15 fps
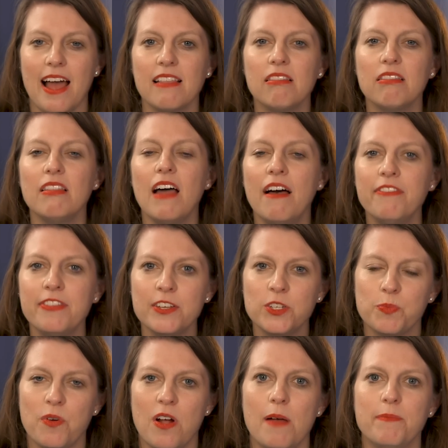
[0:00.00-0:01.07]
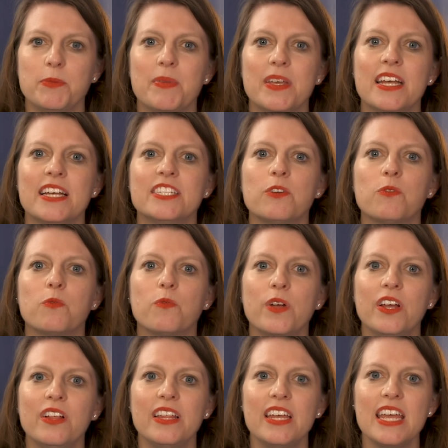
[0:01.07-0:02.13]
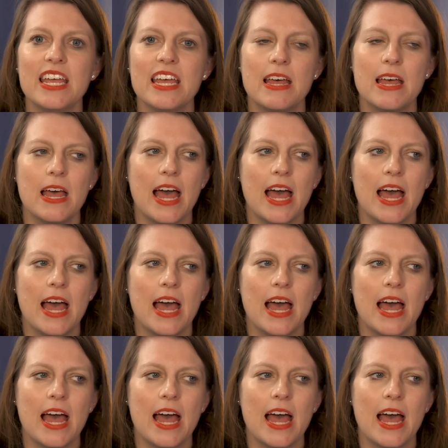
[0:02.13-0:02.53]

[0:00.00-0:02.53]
I love this prompt because it really